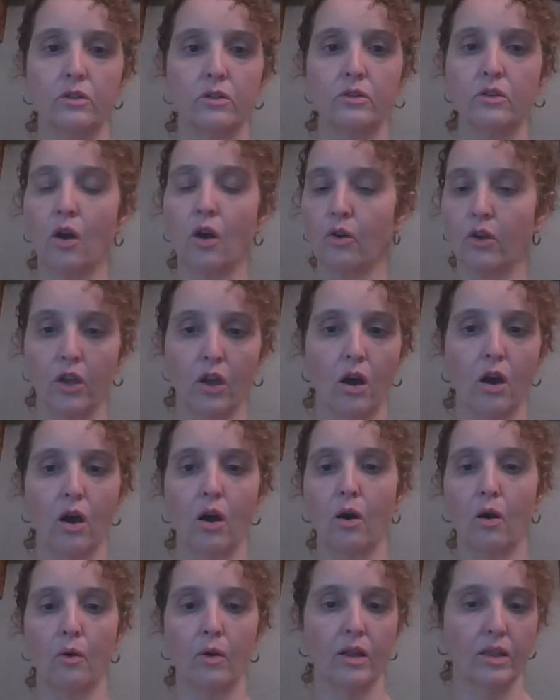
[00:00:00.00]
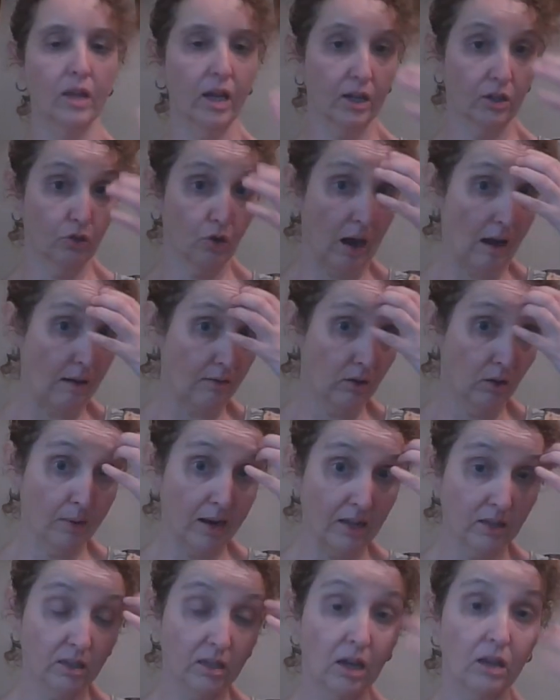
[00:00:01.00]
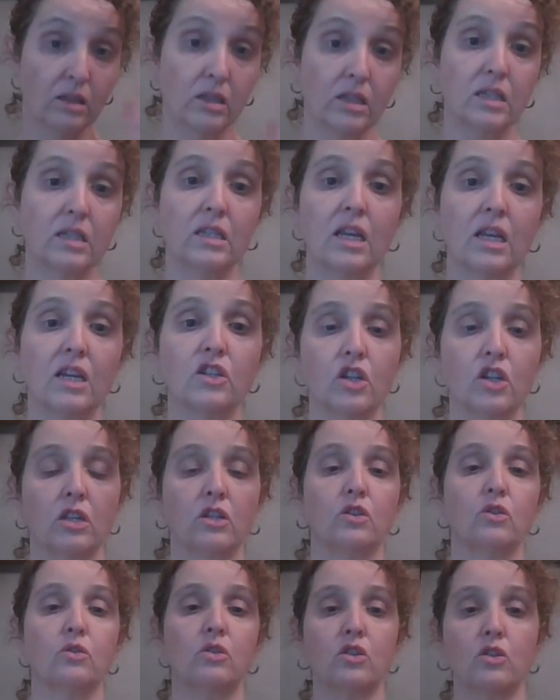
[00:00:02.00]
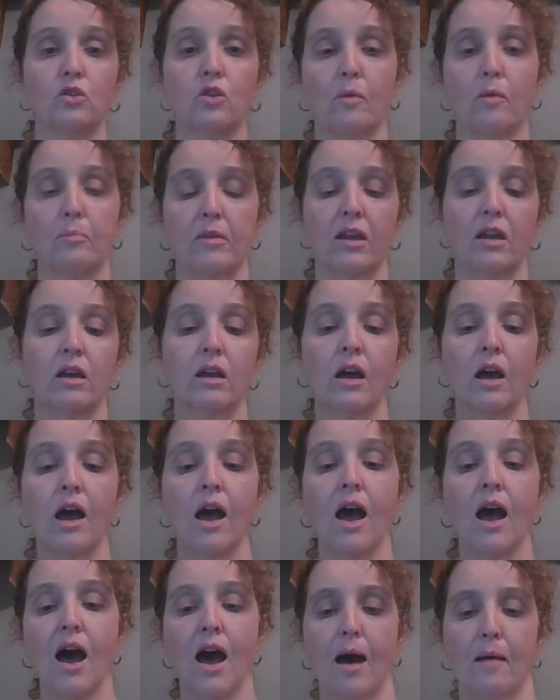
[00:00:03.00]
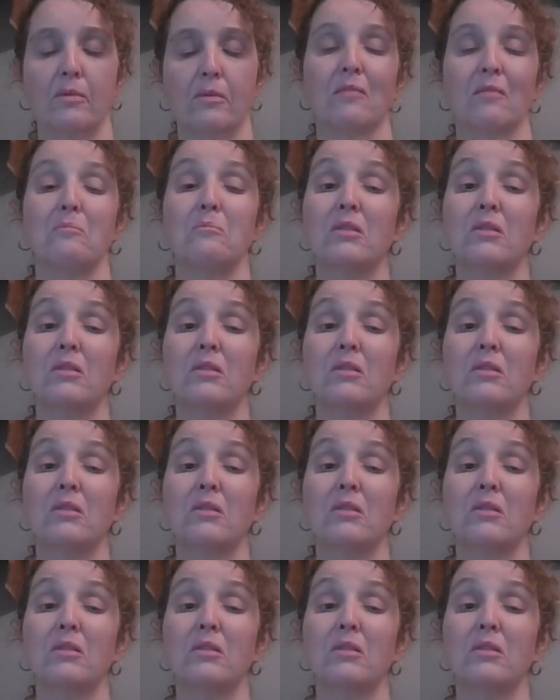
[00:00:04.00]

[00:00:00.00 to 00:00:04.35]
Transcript: Tokyo and like travel around Southeast Asia and do this coffee hopping.